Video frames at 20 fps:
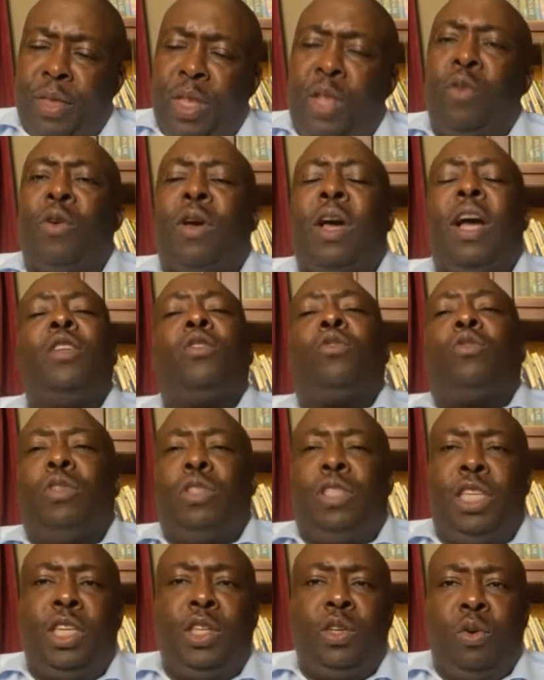You can't
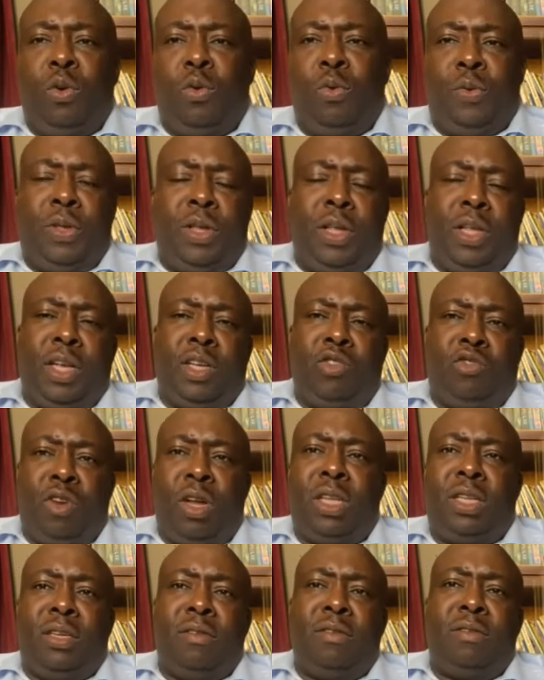continue to
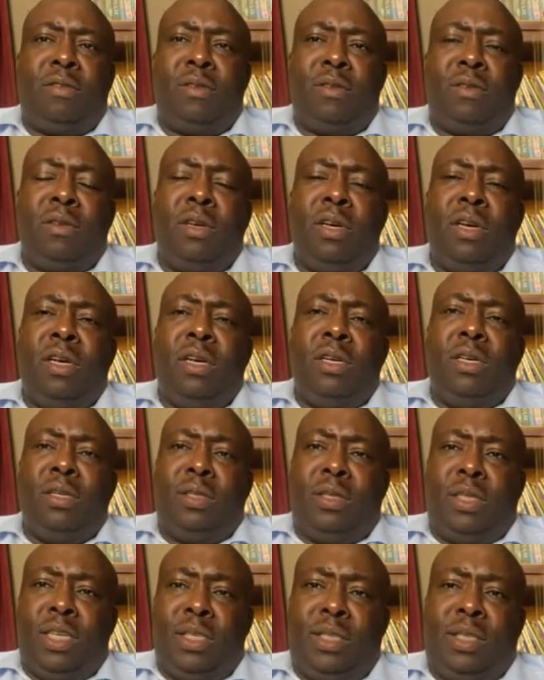extract this
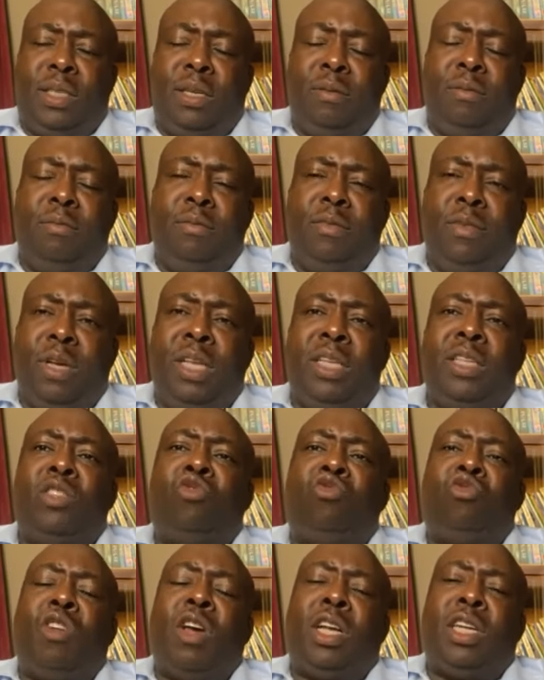system and
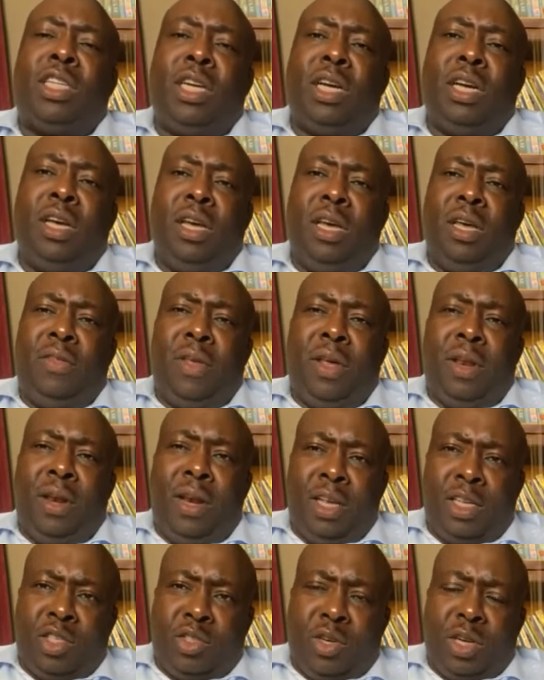structure that
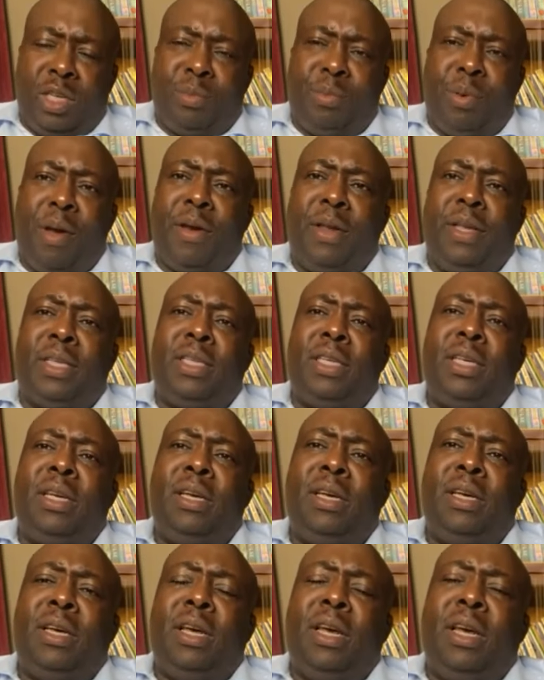lacks transparency,
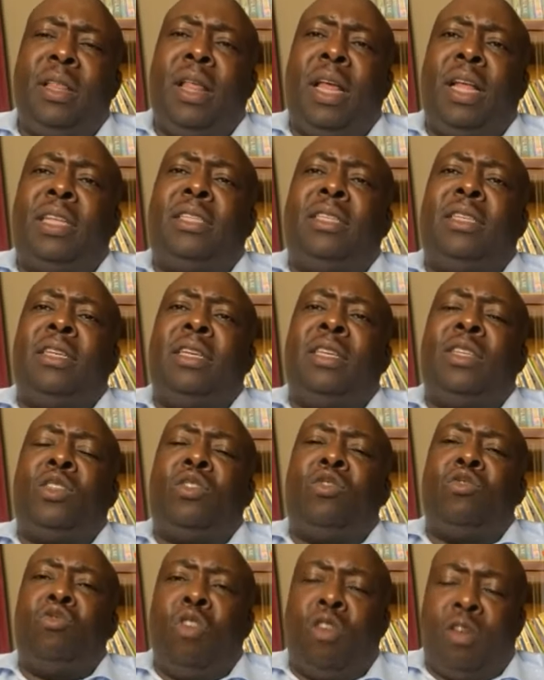that is
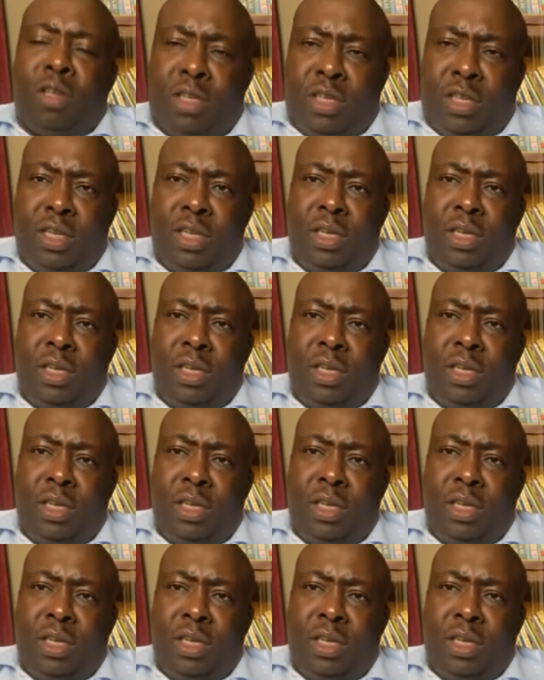not